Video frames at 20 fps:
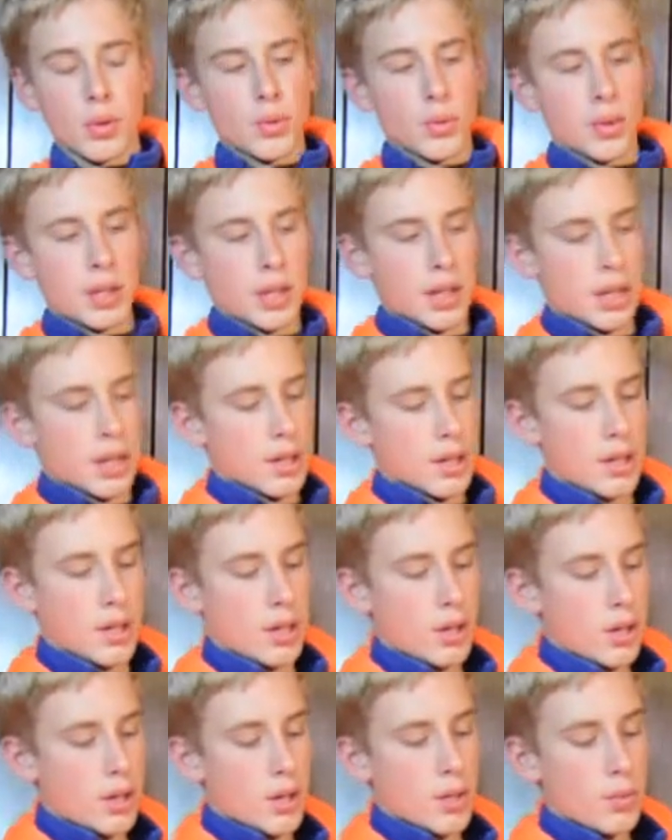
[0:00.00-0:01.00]
with
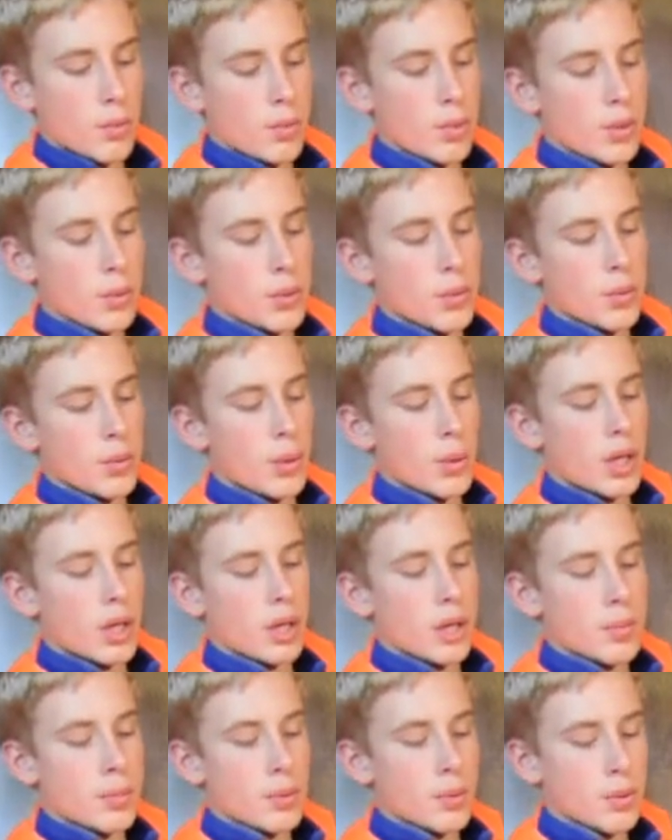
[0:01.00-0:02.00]
really
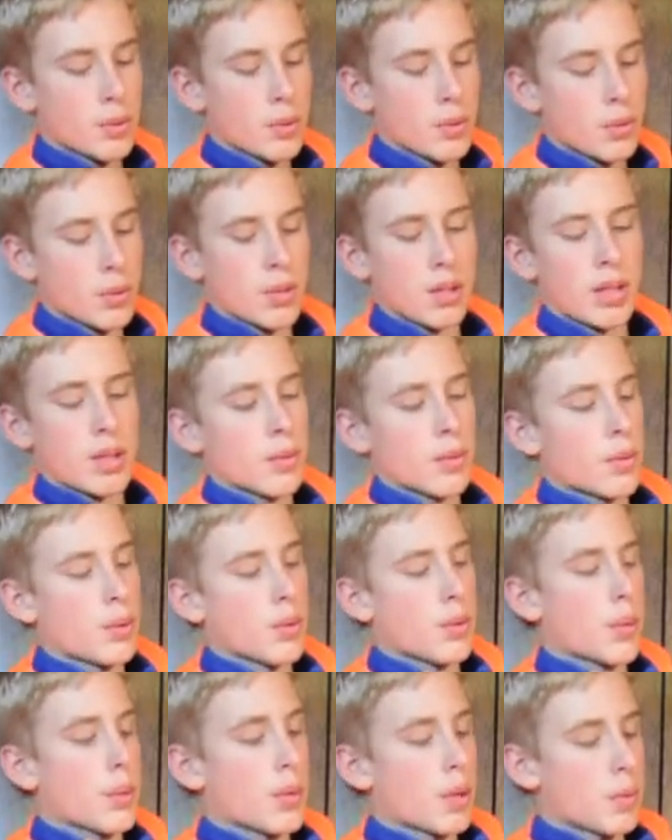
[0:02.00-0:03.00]
waterproof, or not
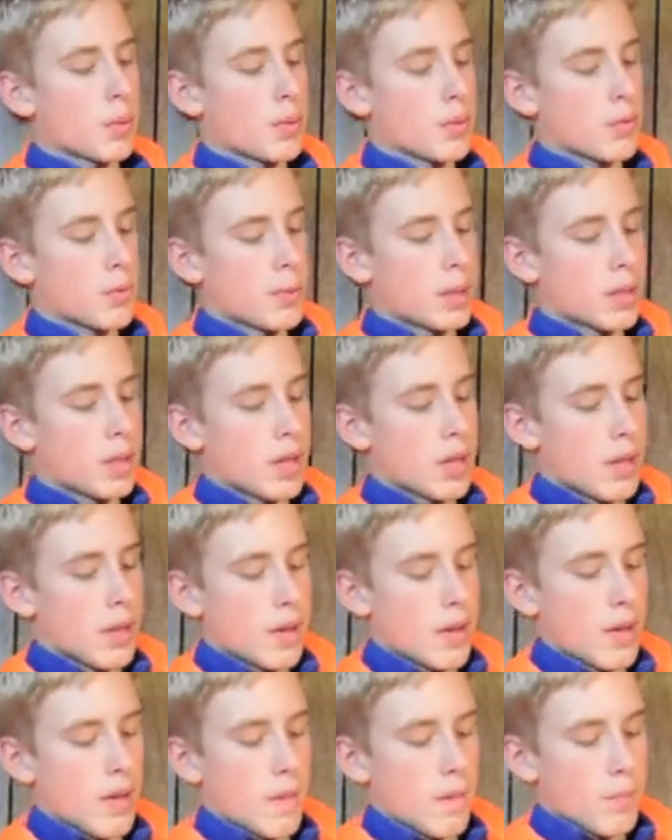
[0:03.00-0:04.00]
really waterproof, but
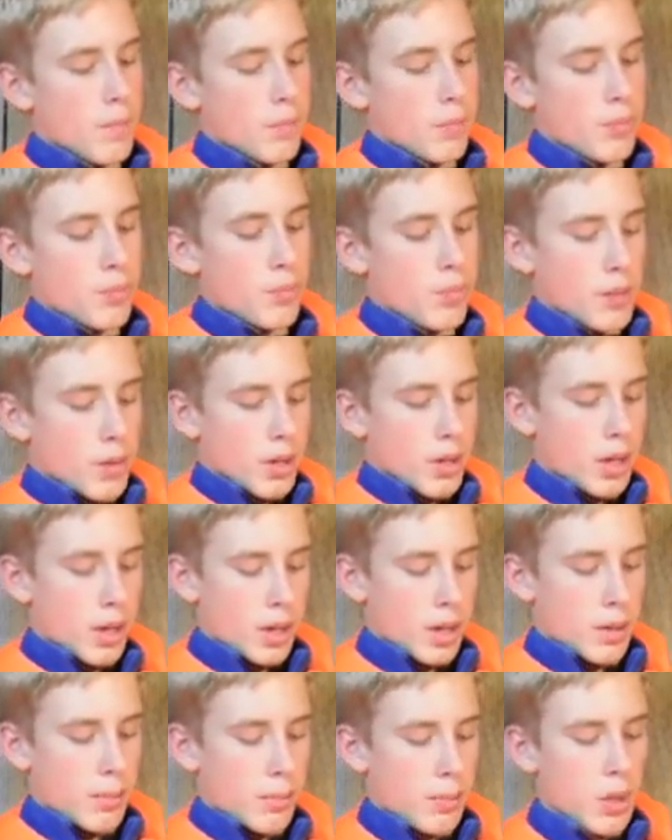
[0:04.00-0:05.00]

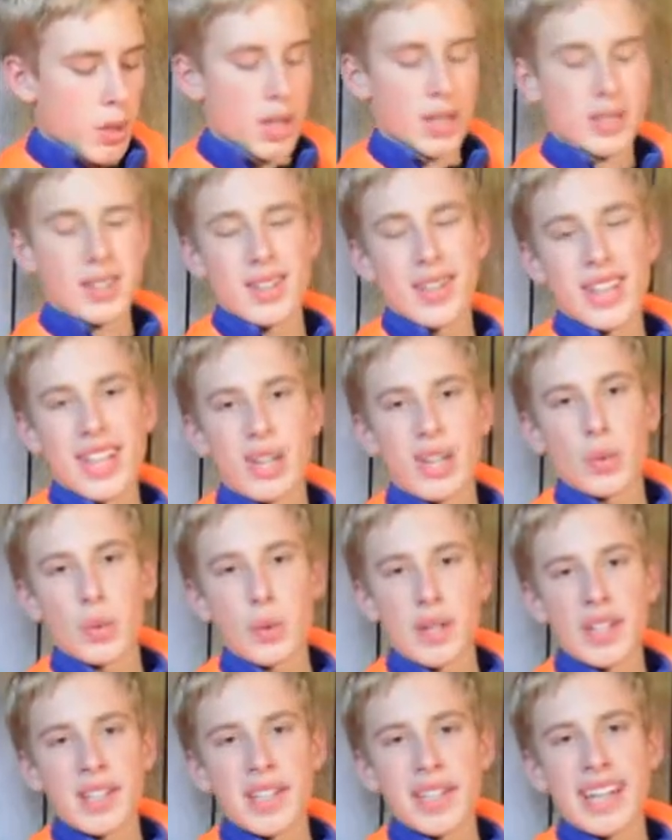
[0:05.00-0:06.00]
blocks a lot of
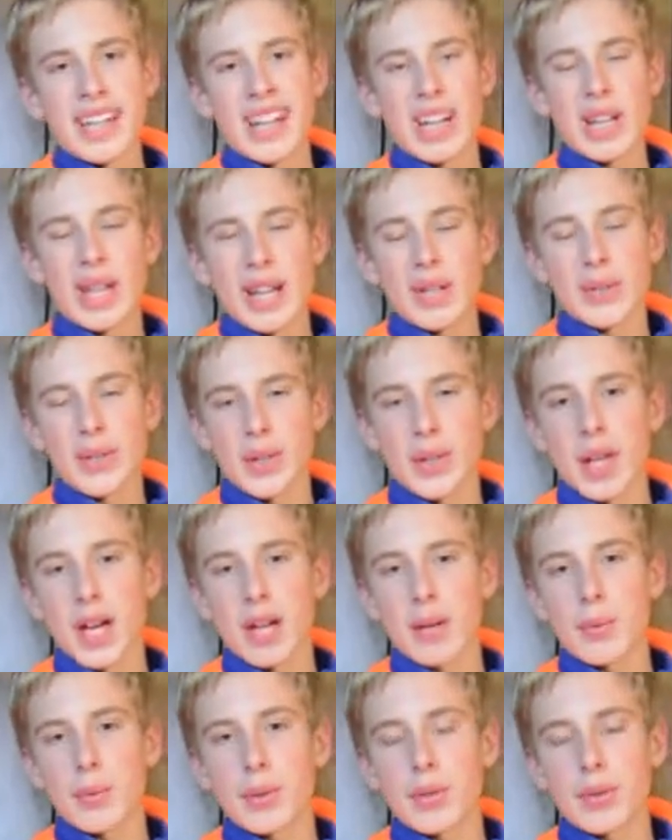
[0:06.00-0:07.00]
wind, allows a
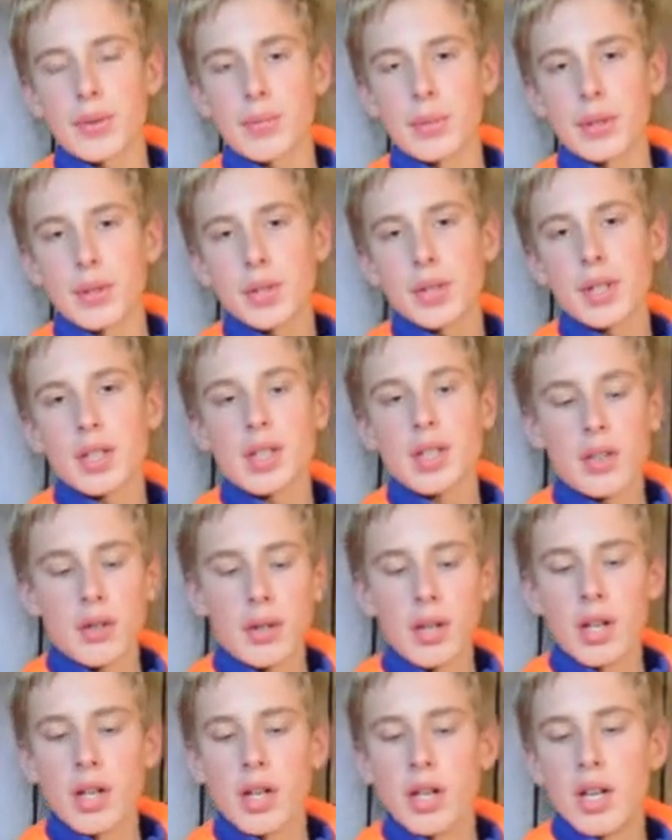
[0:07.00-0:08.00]
lot of breathability,
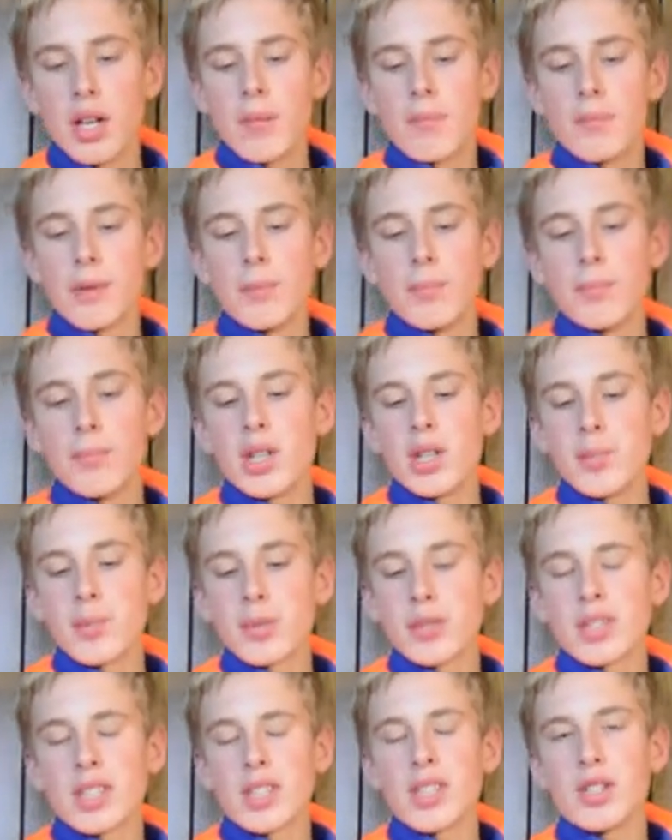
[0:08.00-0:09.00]
but
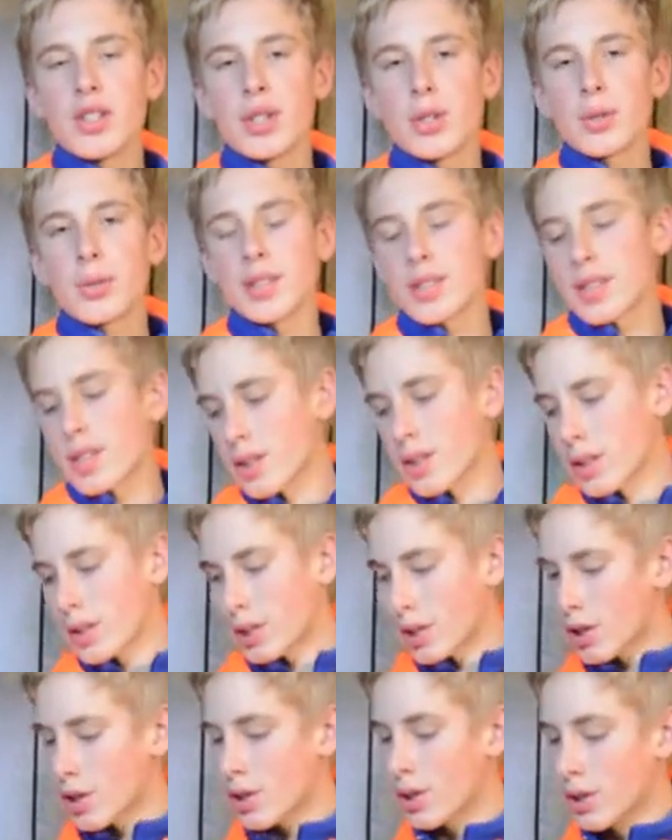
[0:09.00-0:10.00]
minimal to no
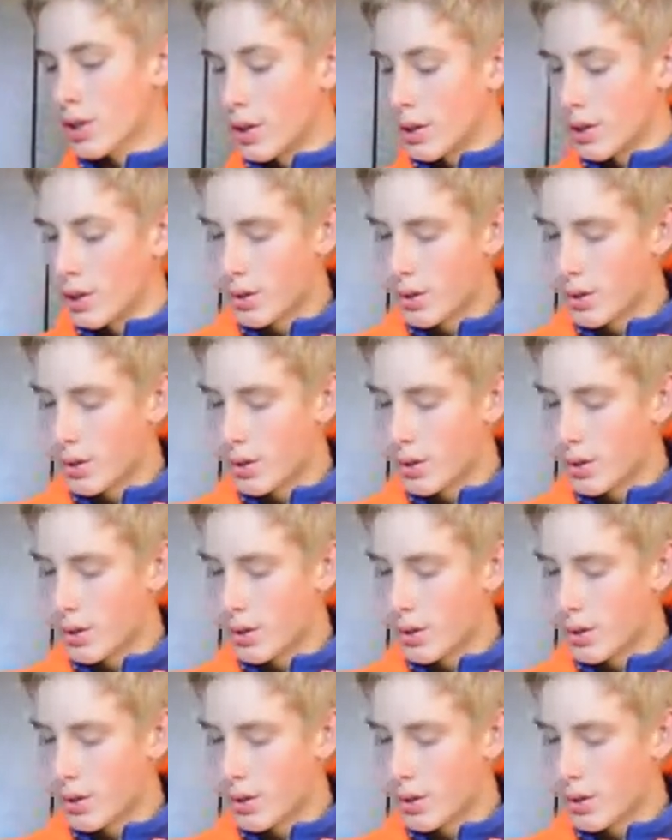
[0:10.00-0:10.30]
insulation?